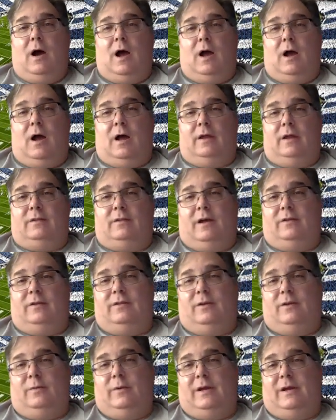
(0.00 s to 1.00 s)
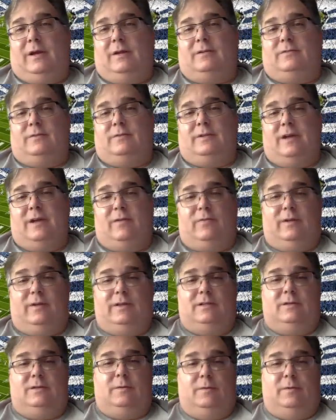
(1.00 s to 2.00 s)
I th- I think we can definitely
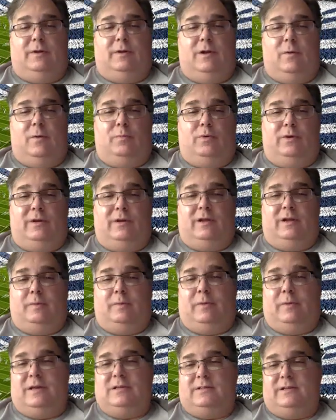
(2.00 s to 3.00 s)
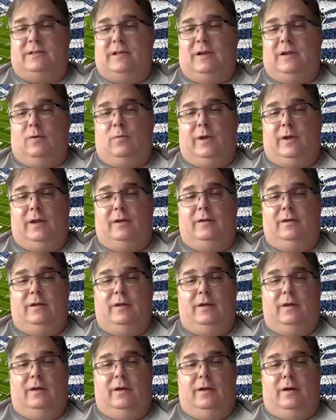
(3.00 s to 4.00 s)
you know predict a Penn State win.
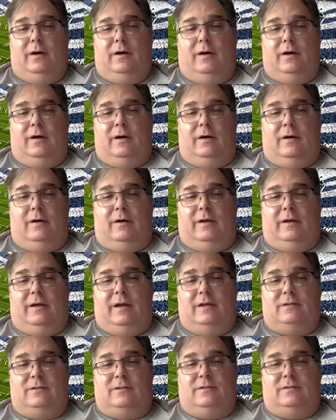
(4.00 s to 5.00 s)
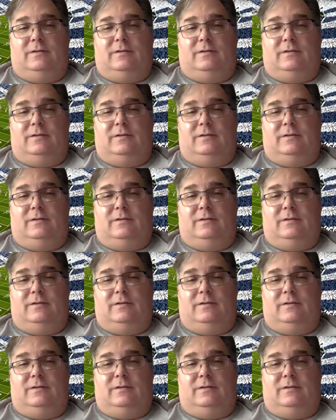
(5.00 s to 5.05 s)
Uh, against.